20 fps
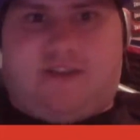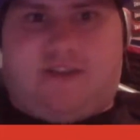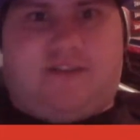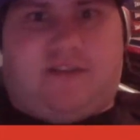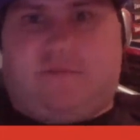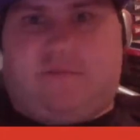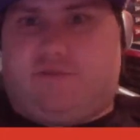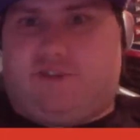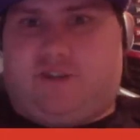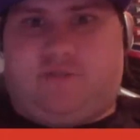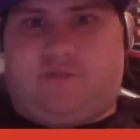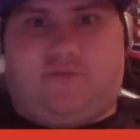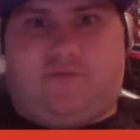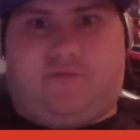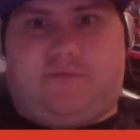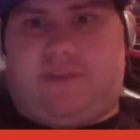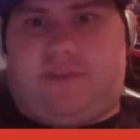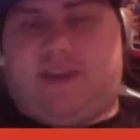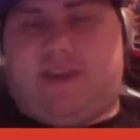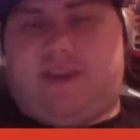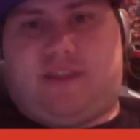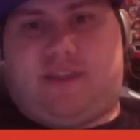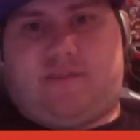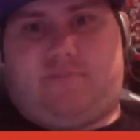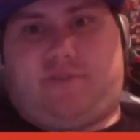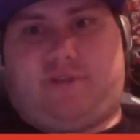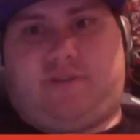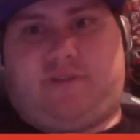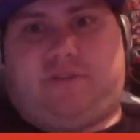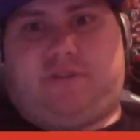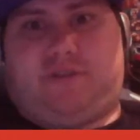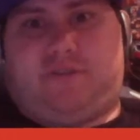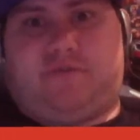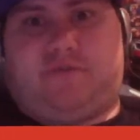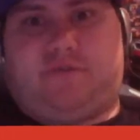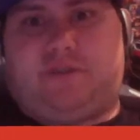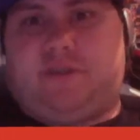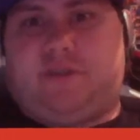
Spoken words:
I'm sure we'll be getting there pretty soon.